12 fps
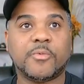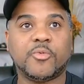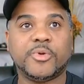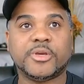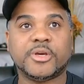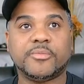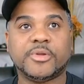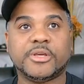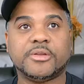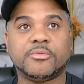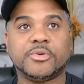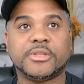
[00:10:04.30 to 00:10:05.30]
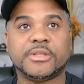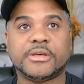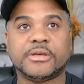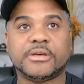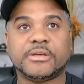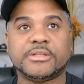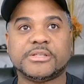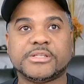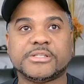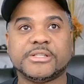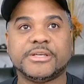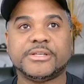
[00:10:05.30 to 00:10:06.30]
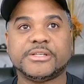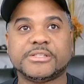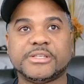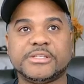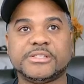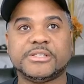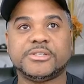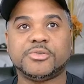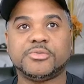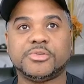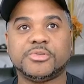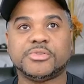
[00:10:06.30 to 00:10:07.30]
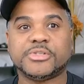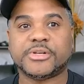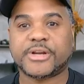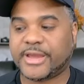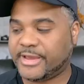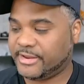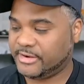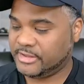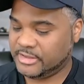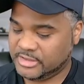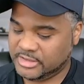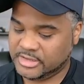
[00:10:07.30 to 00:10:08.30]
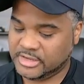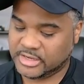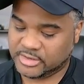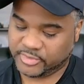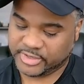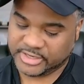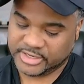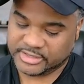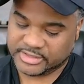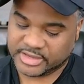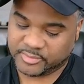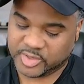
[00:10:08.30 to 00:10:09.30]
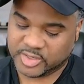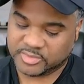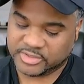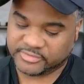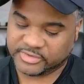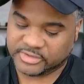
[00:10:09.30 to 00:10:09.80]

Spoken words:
We'll be coming in with, this is Linux EC2 user at, and we need that public